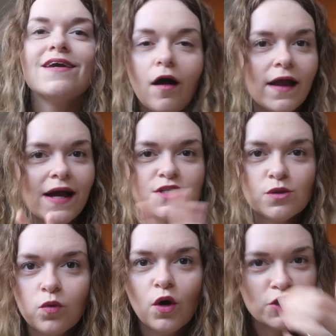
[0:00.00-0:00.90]
I had
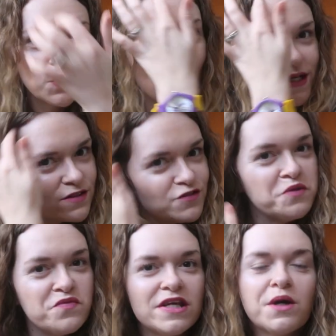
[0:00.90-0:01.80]
to watch quite a
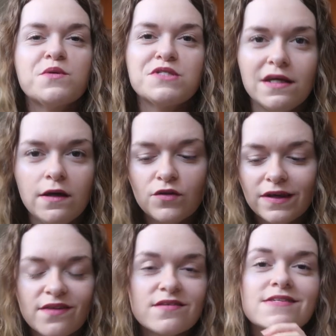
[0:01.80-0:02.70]
few videos to even
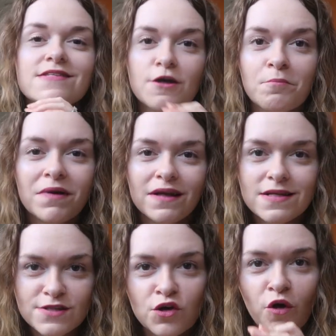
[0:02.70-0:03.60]
get the
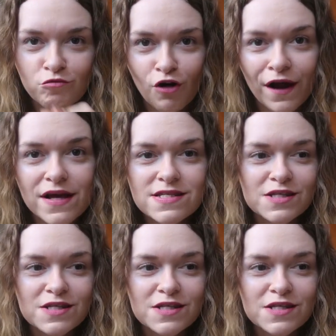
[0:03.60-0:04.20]
simplest knot right.